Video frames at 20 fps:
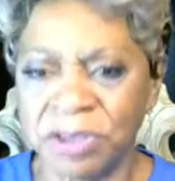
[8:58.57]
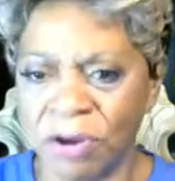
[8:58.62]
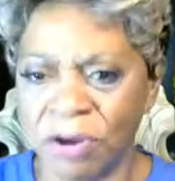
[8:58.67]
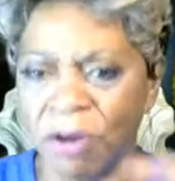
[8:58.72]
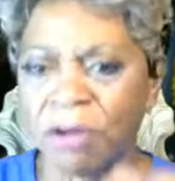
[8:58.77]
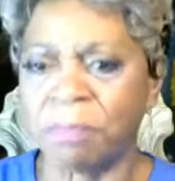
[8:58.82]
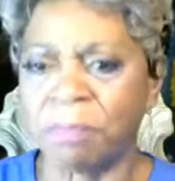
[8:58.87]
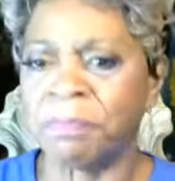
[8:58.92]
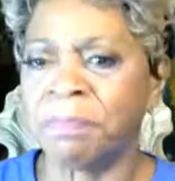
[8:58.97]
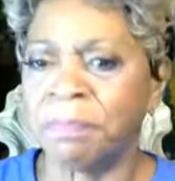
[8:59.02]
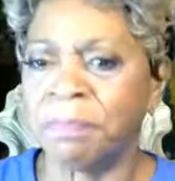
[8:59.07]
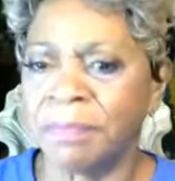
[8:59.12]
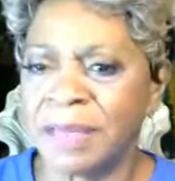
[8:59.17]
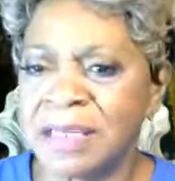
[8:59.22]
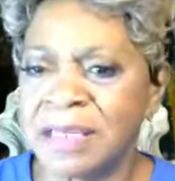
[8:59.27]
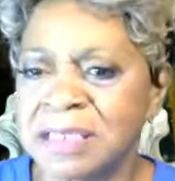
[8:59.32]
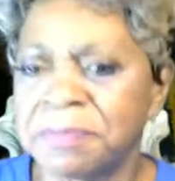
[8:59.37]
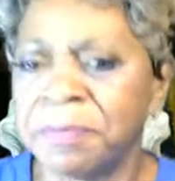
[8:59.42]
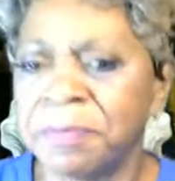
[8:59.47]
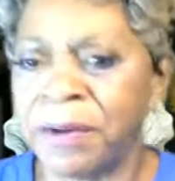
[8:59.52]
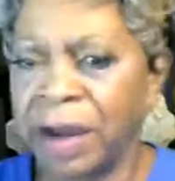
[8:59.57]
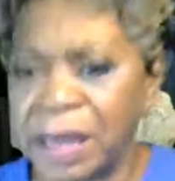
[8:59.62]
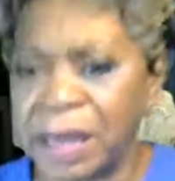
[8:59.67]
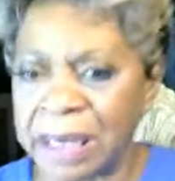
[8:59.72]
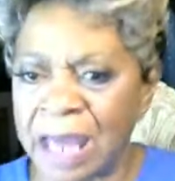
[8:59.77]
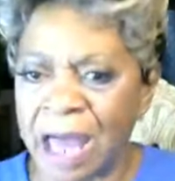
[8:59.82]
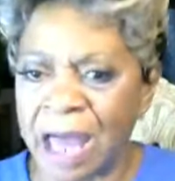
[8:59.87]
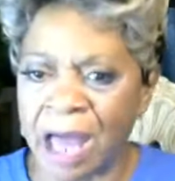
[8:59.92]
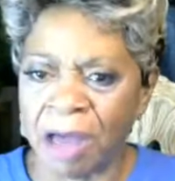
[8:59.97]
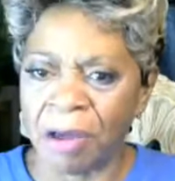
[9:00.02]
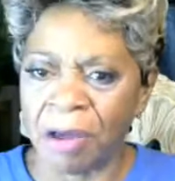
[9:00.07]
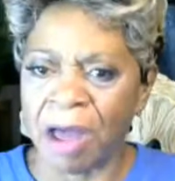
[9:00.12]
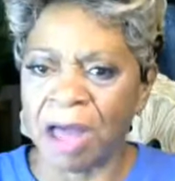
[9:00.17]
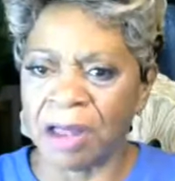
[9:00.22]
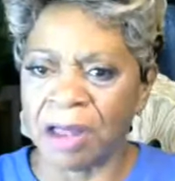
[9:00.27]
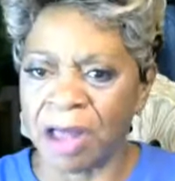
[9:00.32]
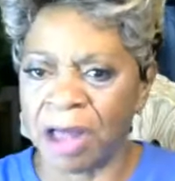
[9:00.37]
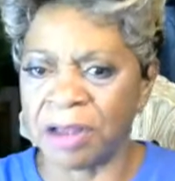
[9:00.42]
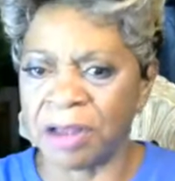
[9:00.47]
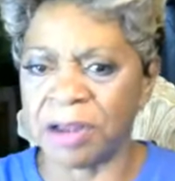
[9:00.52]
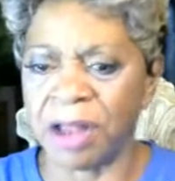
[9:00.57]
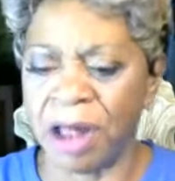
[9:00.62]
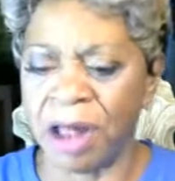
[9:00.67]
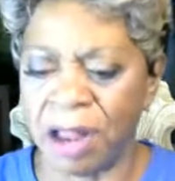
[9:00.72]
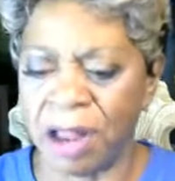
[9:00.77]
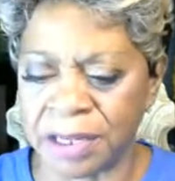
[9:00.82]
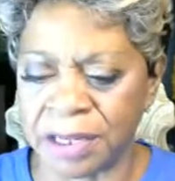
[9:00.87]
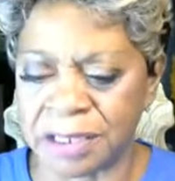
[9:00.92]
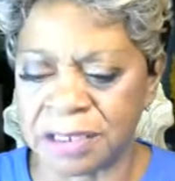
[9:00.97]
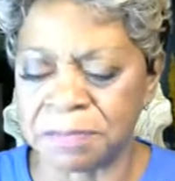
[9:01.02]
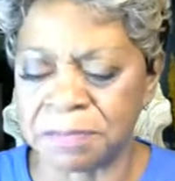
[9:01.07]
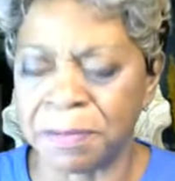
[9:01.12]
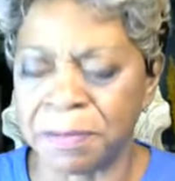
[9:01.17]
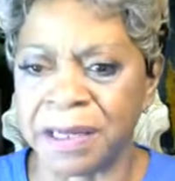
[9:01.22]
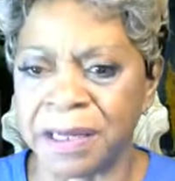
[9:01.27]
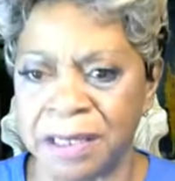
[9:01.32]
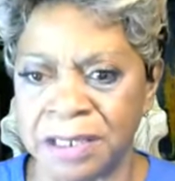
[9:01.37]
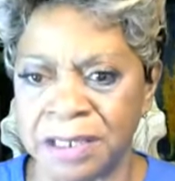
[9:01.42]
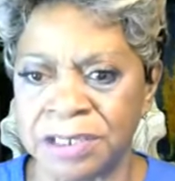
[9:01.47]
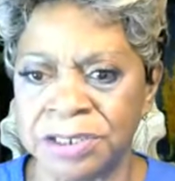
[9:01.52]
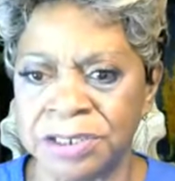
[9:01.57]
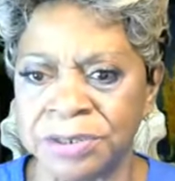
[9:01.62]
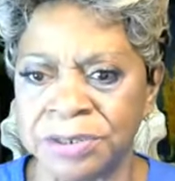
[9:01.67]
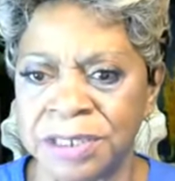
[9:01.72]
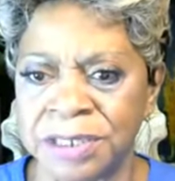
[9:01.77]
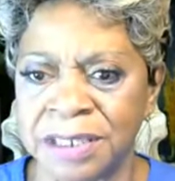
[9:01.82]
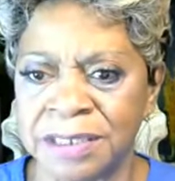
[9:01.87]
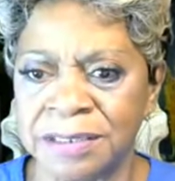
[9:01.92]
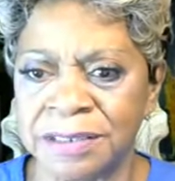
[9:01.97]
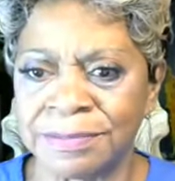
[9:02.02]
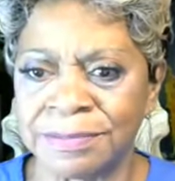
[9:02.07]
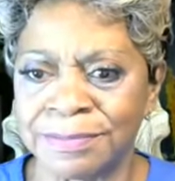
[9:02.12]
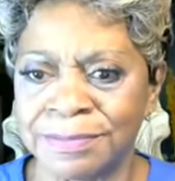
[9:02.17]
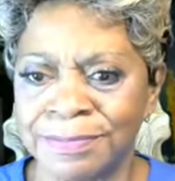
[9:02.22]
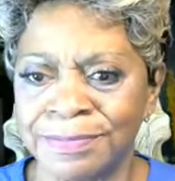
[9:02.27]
Come on, y'all. Let's pray and I'll, I'll, I'll explain it to you.